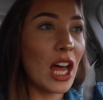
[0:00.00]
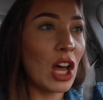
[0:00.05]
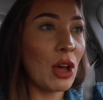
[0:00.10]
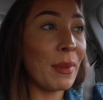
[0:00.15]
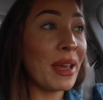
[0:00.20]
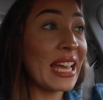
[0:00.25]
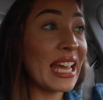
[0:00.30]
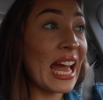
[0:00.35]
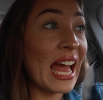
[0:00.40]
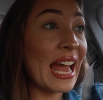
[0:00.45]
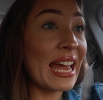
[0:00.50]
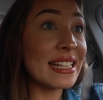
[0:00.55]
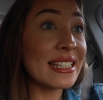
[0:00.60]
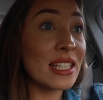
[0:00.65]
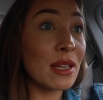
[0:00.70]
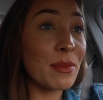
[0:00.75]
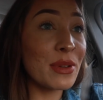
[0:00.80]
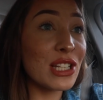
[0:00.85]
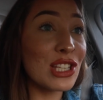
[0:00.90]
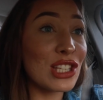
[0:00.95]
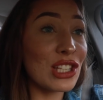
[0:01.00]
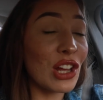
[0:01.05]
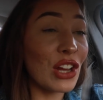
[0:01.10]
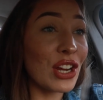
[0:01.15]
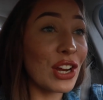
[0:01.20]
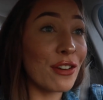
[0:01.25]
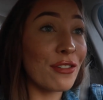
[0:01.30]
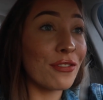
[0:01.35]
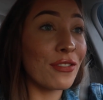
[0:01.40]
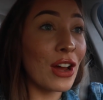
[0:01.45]
oh my god, someone stole
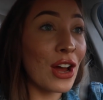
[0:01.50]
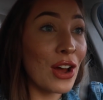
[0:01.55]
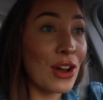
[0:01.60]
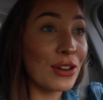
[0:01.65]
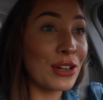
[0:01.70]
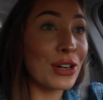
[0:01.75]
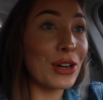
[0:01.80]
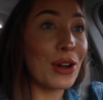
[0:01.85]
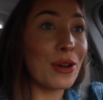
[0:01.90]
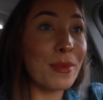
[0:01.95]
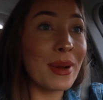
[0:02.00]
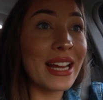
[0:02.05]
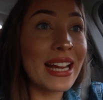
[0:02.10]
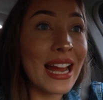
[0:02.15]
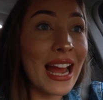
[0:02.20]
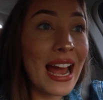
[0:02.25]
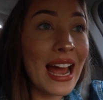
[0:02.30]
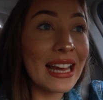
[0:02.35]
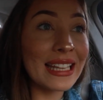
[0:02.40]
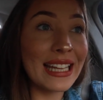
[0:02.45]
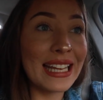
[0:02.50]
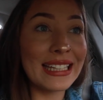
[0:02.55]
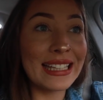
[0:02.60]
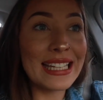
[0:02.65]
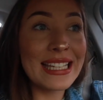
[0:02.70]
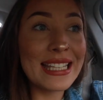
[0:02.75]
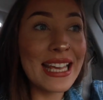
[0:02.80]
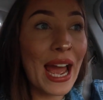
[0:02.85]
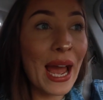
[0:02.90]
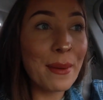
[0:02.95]
your phone or oh my god, like
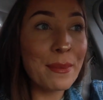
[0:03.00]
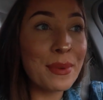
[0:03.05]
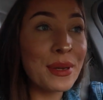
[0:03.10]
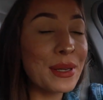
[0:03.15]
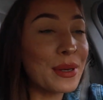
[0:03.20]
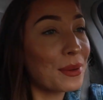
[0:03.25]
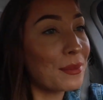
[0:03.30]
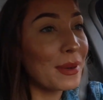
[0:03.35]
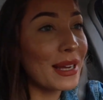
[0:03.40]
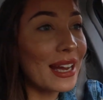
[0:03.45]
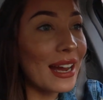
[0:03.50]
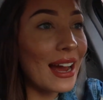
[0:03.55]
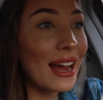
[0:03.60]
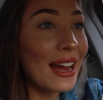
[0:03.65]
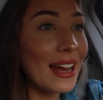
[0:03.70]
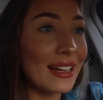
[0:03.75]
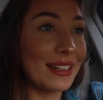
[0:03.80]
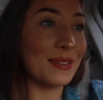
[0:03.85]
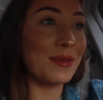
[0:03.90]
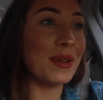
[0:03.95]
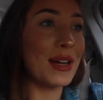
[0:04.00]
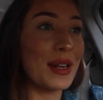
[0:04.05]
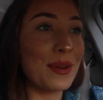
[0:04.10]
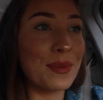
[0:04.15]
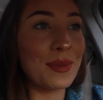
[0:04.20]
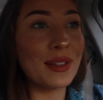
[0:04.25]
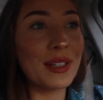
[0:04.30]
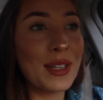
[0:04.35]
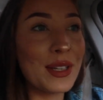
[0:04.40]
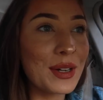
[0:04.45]
this happened, oh my god,
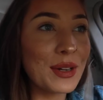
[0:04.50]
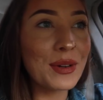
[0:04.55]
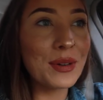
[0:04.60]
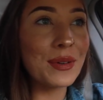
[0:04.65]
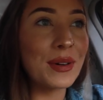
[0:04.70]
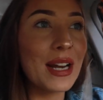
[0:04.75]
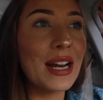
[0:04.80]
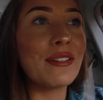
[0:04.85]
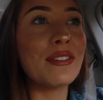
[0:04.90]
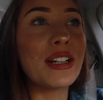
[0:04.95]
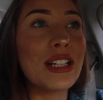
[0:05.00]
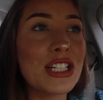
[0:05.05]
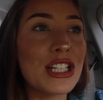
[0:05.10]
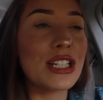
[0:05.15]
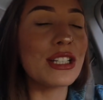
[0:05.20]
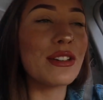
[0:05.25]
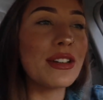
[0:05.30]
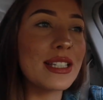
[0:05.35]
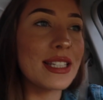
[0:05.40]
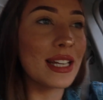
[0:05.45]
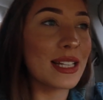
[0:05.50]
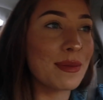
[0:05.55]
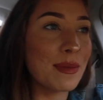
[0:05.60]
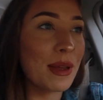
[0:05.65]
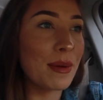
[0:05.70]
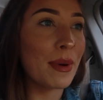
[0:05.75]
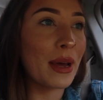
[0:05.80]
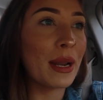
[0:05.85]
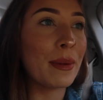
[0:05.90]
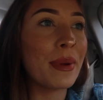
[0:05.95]
what, you know, whatever. She's always texting
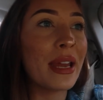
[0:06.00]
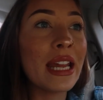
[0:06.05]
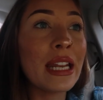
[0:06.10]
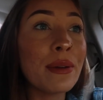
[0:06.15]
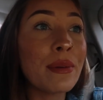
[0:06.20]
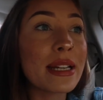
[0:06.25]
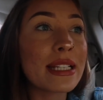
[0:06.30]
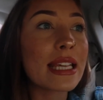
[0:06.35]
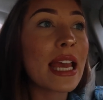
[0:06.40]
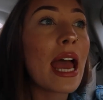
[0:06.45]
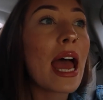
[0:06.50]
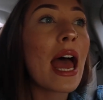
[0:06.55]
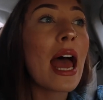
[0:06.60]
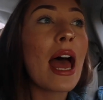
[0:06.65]
me about it. But anyways,